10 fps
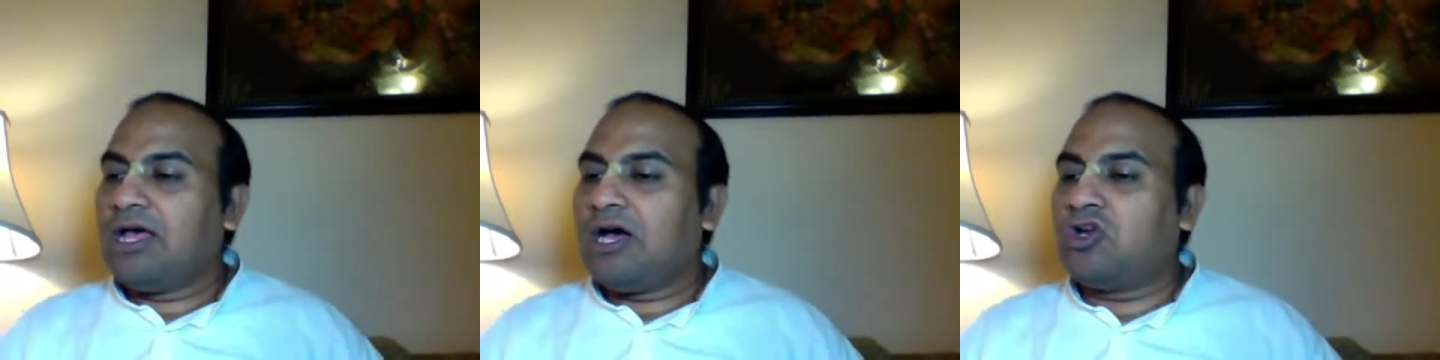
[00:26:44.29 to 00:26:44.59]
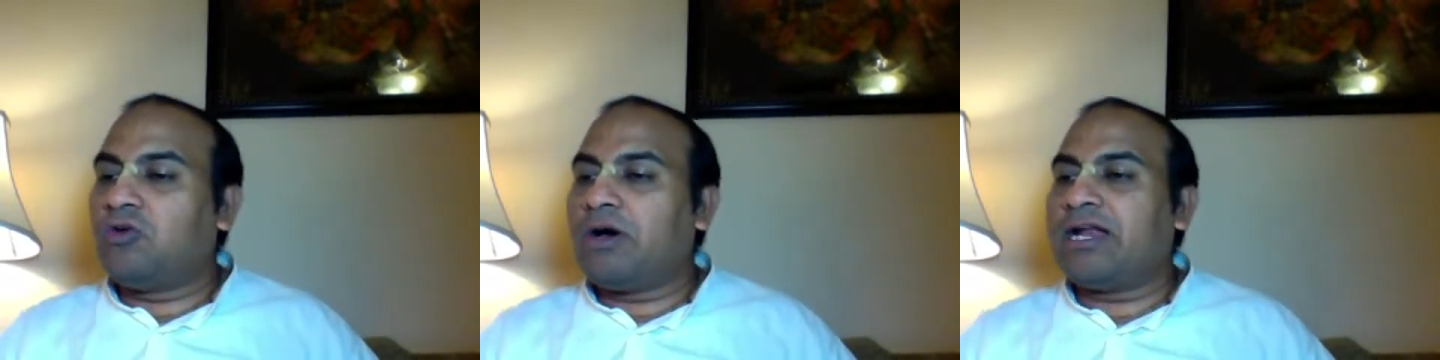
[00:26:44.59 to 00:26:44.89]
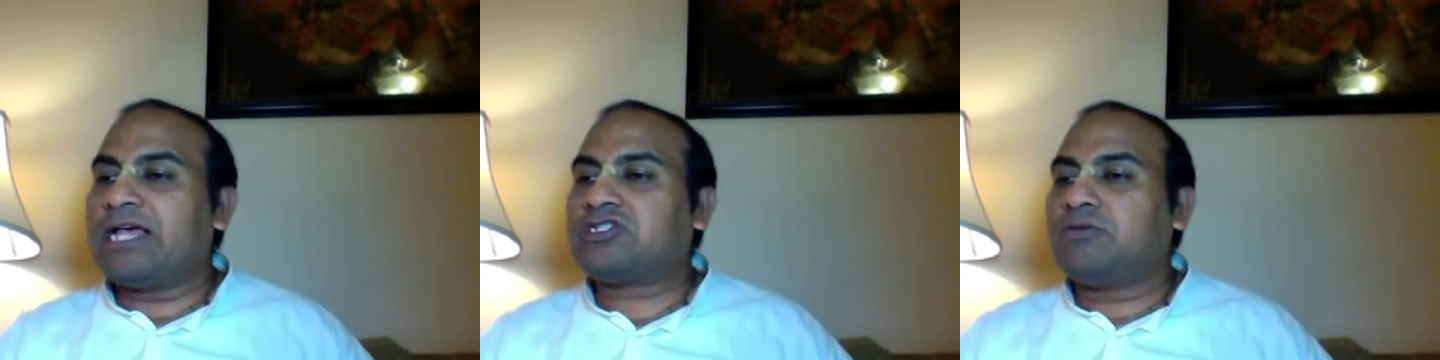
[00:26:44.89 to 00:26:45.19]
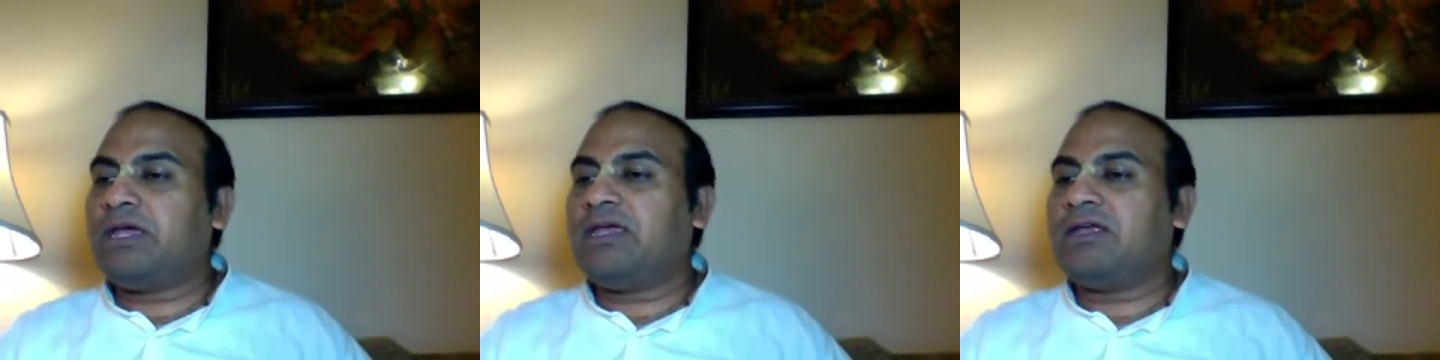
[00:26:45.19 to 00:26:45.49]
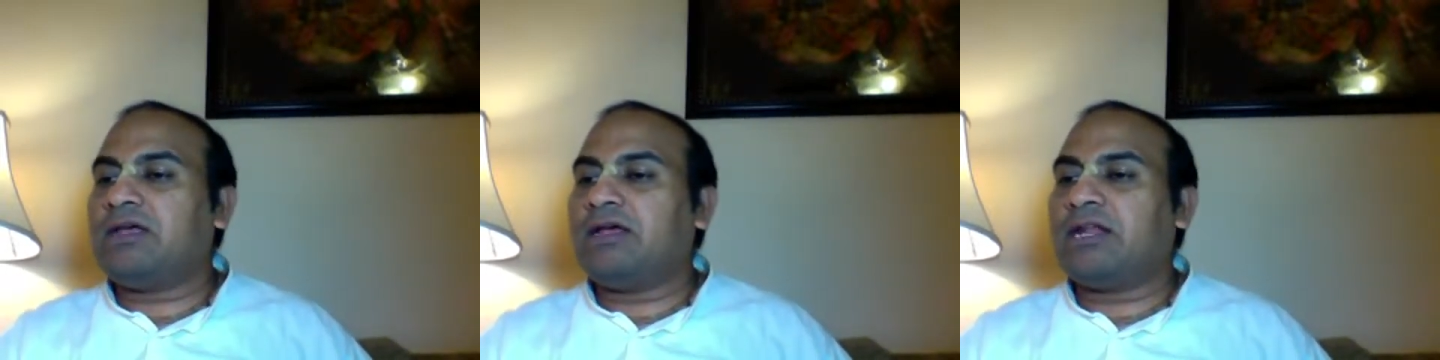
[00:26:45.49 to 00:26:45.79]
Hanuman has to
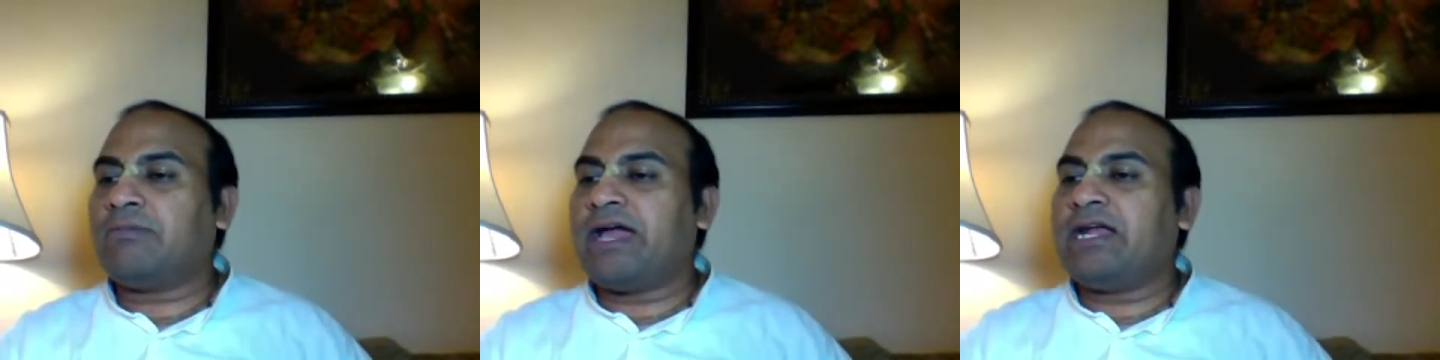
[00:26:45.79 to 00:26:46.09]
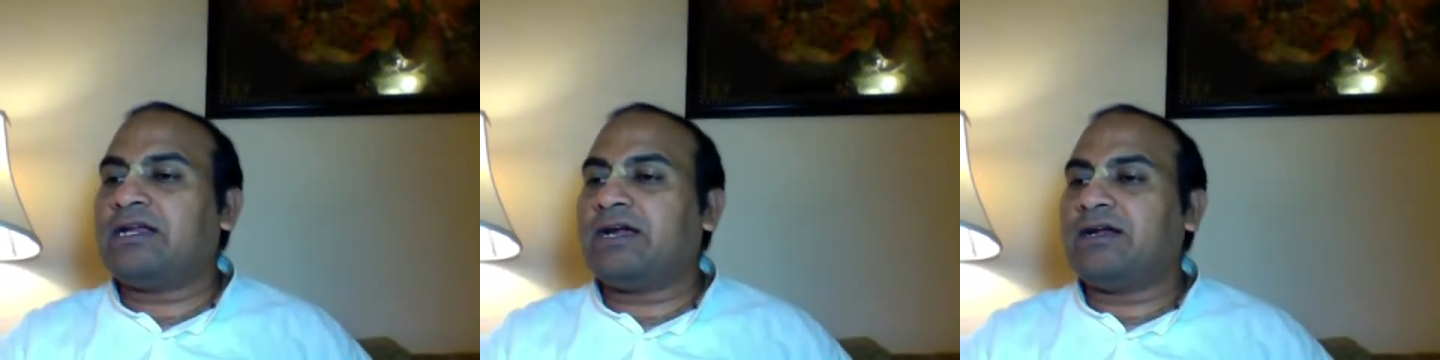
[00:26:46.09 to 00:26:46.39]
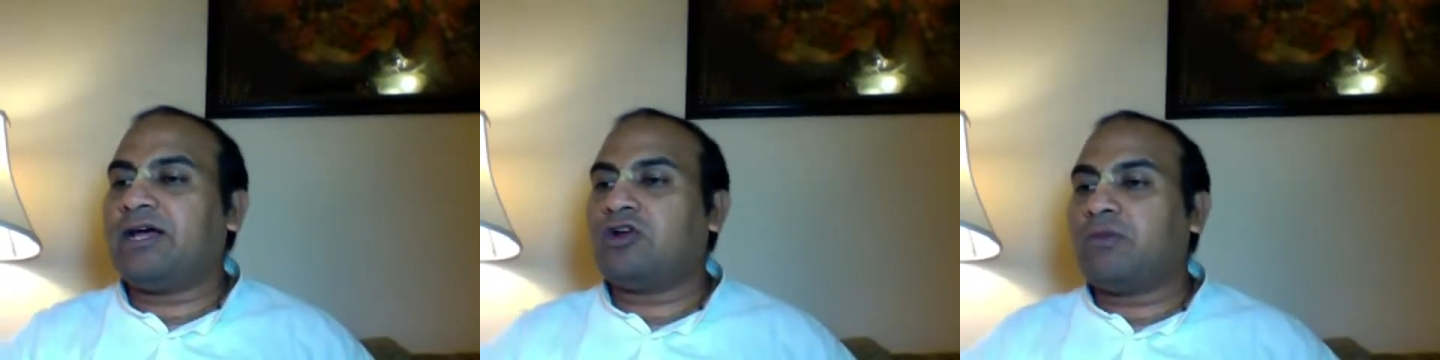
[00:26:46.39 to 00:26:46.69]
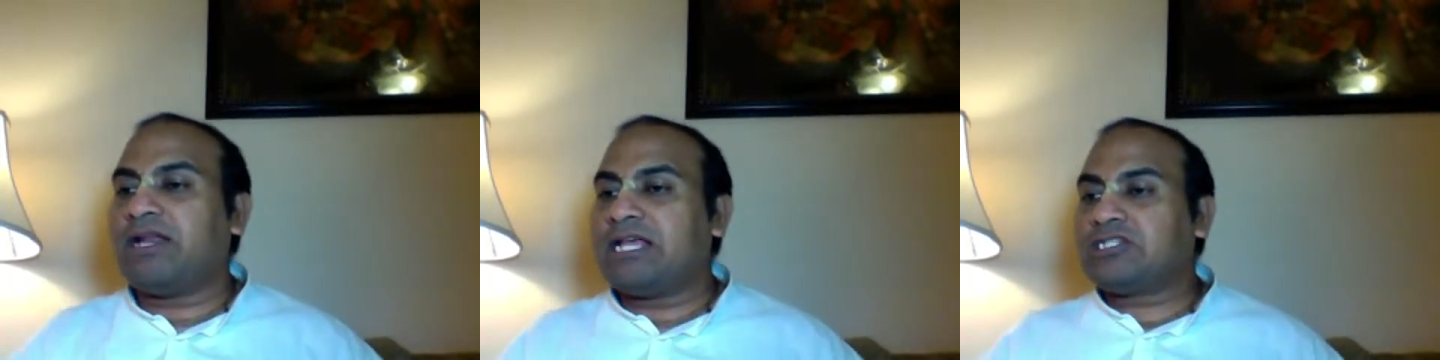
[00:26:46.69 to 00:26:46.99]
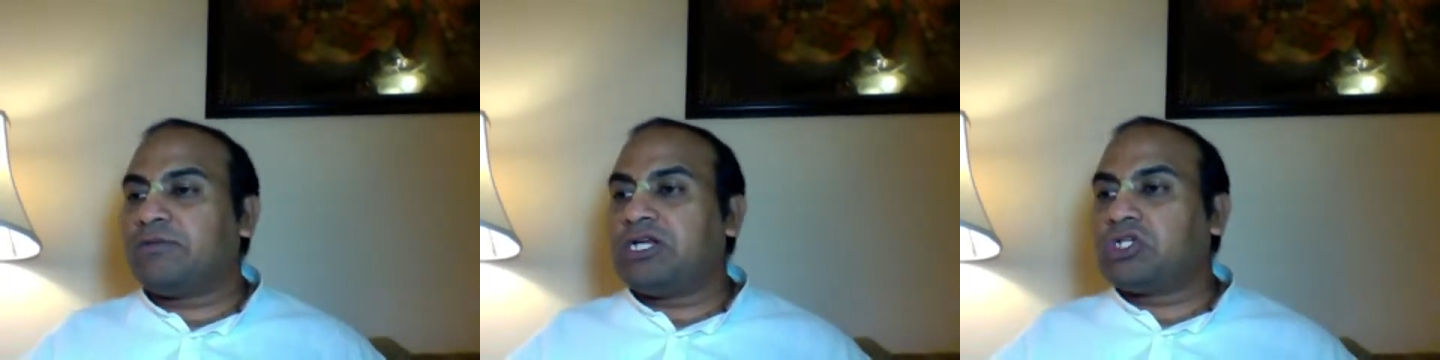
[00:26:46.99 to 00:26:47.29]
be reminded, Hanuman has
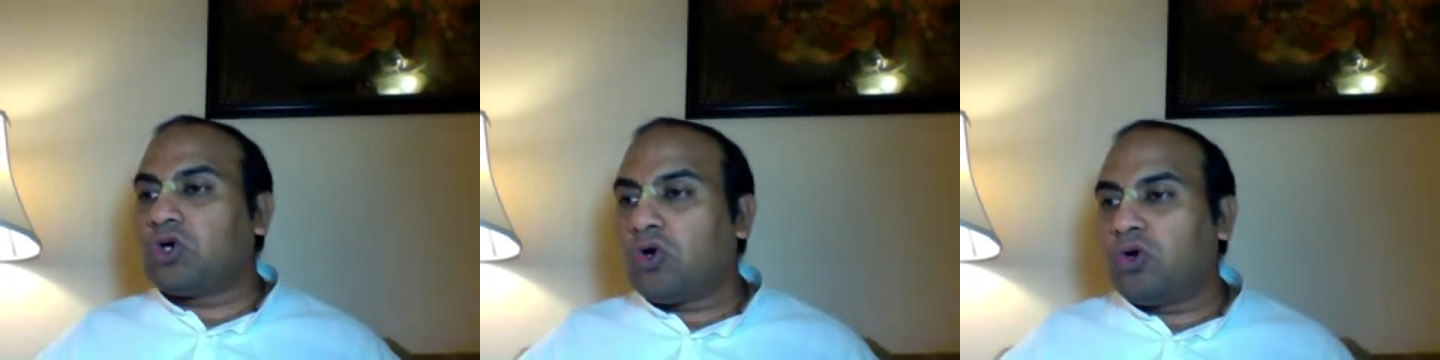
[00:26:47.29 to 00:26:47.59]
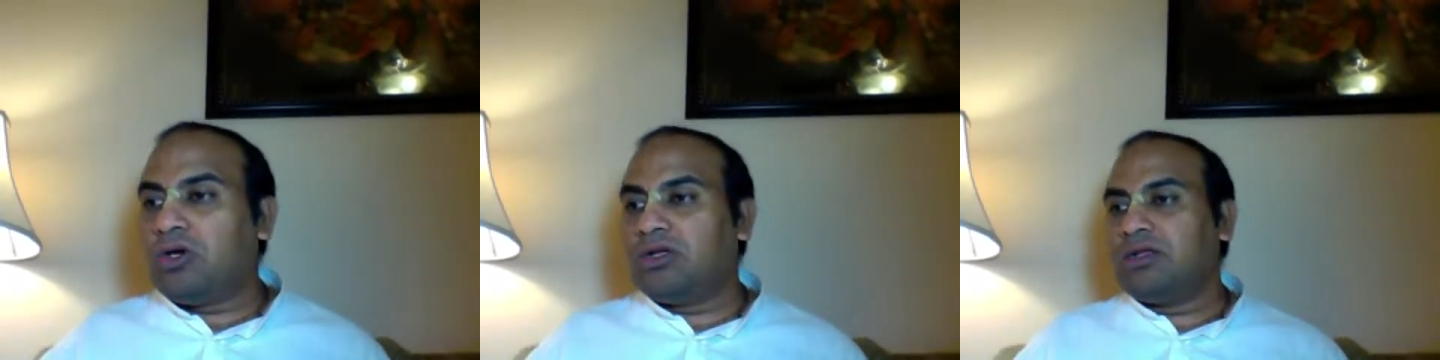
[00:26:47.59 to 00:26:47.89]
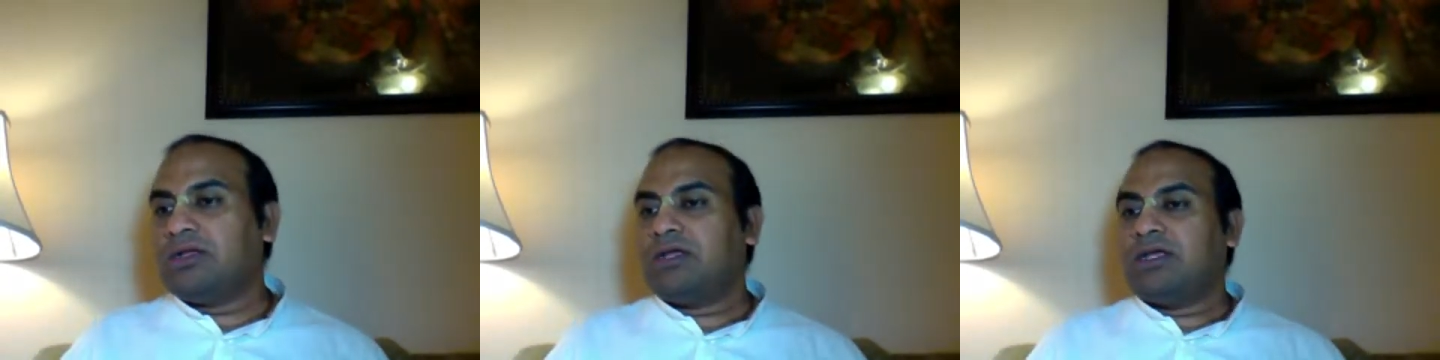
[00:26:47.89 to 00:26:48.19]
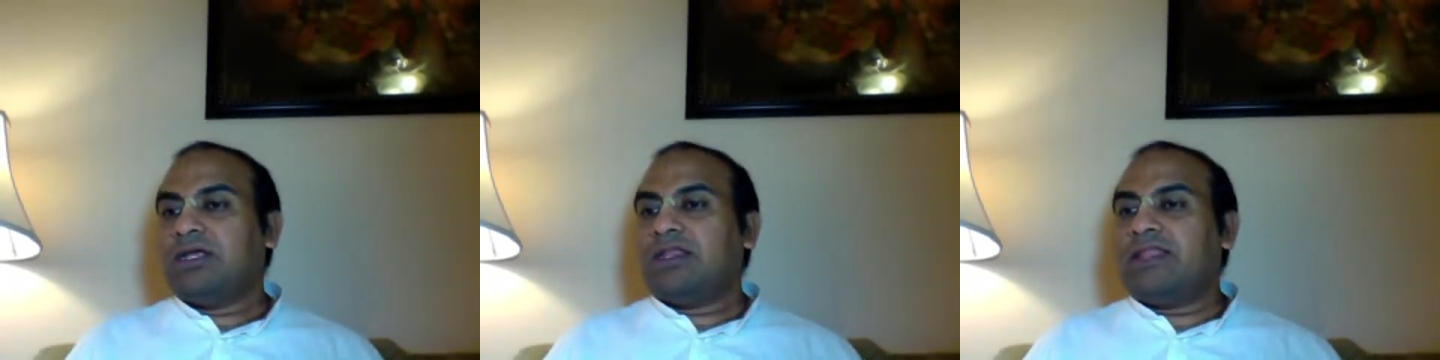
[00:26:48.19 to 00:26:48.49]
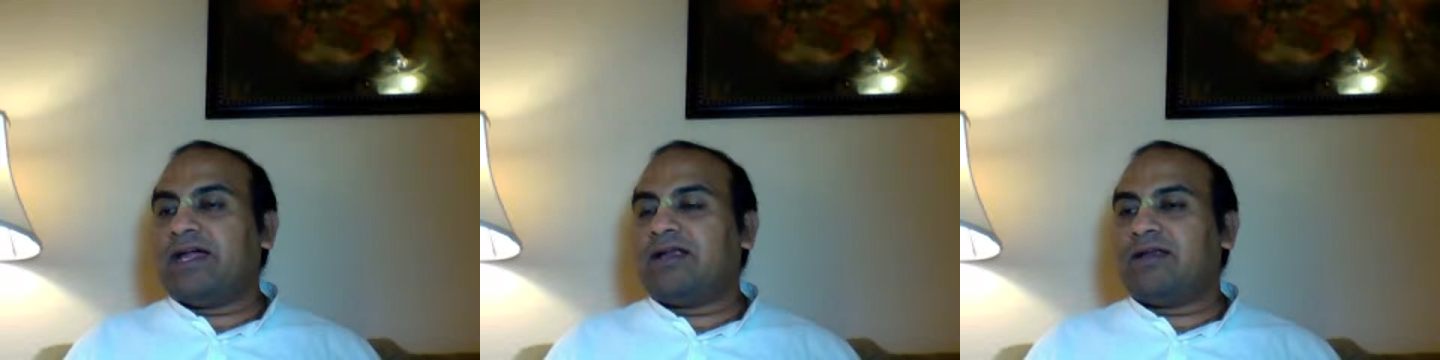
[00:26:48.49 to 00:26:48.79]
to be told
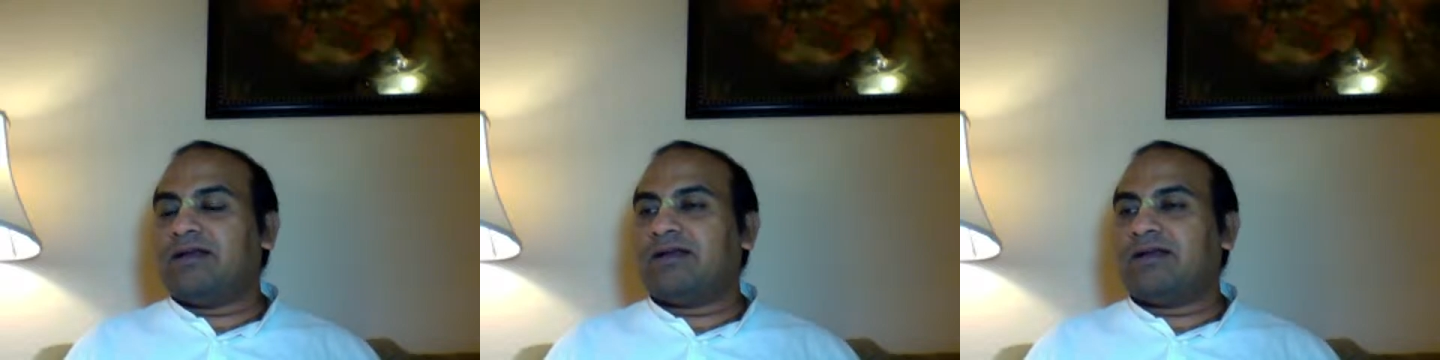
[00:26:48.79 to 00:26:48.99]
that,